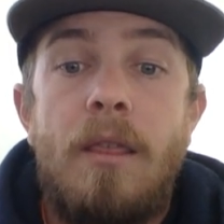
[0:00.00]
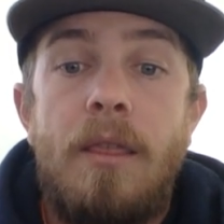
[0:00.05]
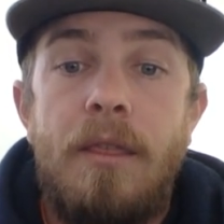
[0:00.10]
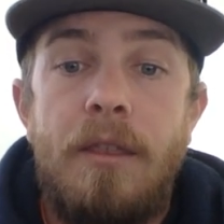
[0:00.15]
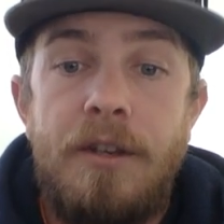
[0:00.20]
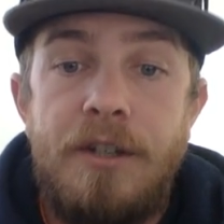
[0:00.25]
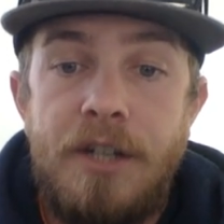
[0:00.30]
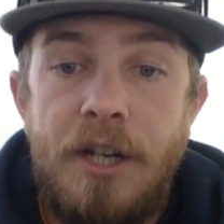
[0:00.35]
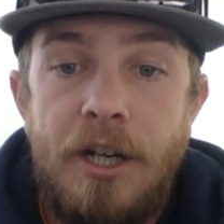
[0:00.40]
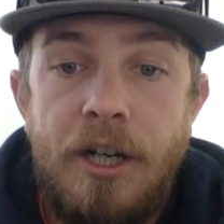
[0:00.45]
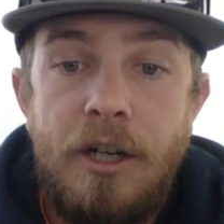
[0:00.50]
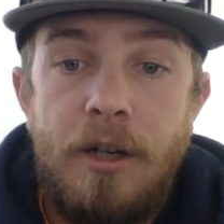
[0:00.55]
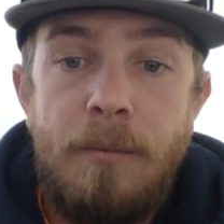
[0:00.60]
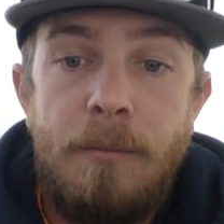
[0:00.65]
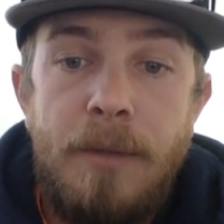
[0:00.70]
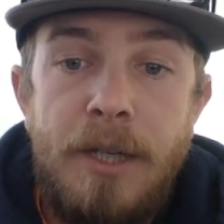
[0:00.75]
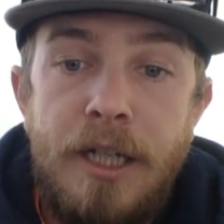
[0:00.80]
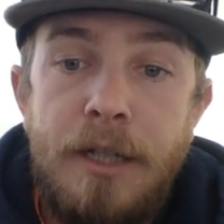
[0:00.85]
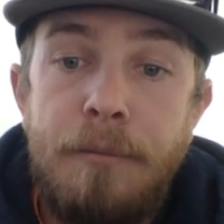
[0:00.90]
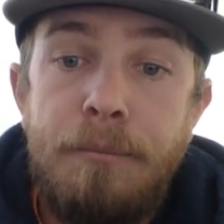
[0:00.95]
The
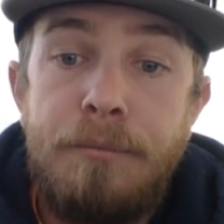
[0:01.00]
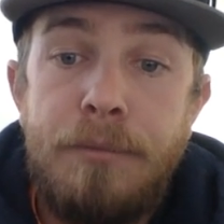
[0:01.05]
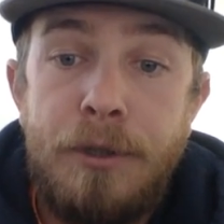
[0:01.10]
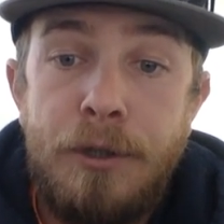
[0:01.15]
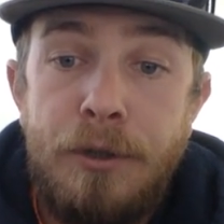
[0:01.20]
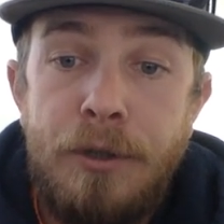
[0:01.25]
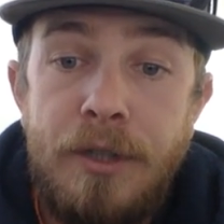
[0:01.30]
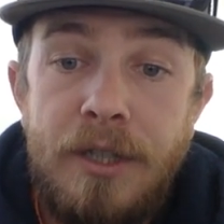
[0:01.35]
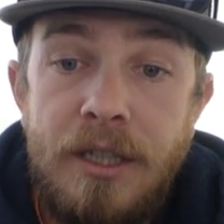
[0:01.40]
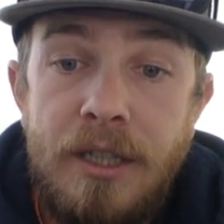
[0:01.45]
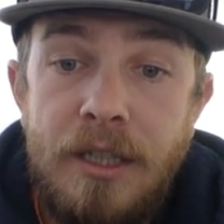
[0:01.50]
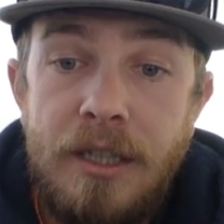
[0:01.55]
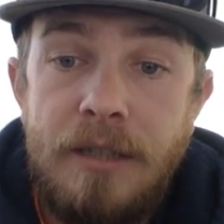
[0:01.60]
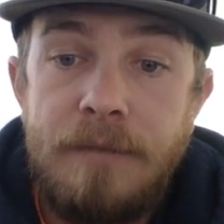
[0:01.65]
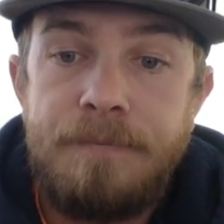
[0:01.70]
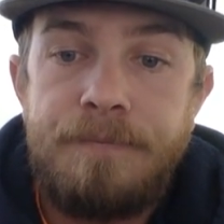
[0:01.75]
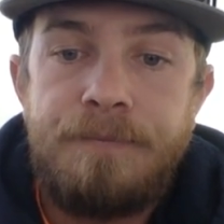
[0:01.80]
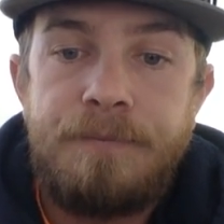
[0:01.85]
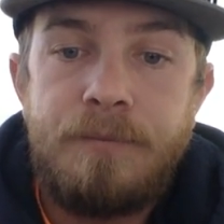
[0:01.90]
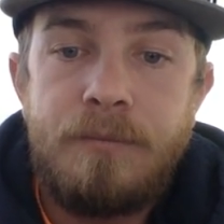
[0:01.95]
term
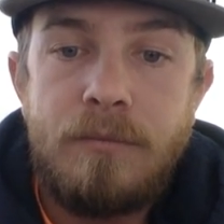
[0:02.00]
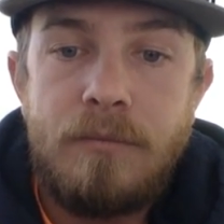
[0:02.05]
employee,